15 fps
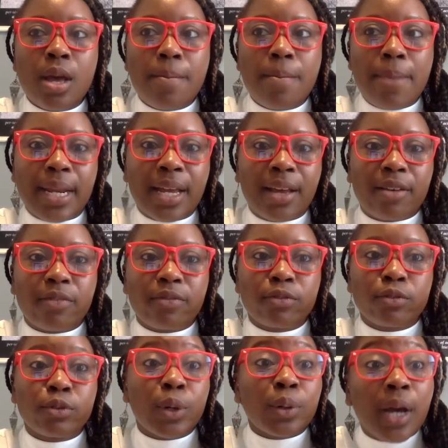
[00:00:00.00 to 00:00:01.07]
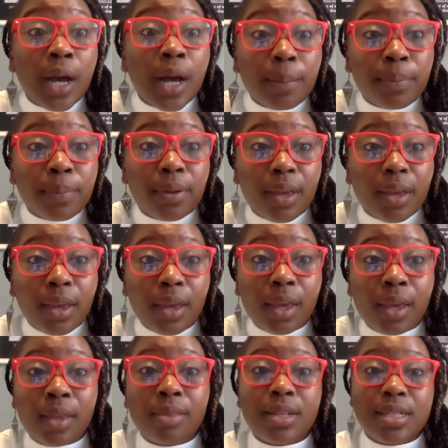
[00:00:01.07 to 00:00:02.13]
might have grown up
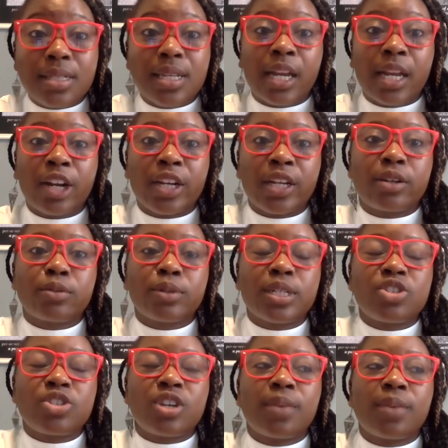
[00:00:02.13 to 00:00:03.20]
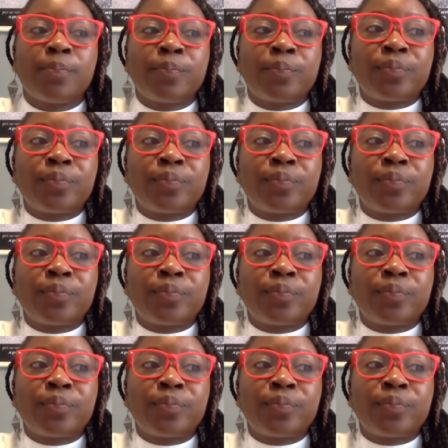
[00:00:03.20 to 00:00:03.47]
in this area or region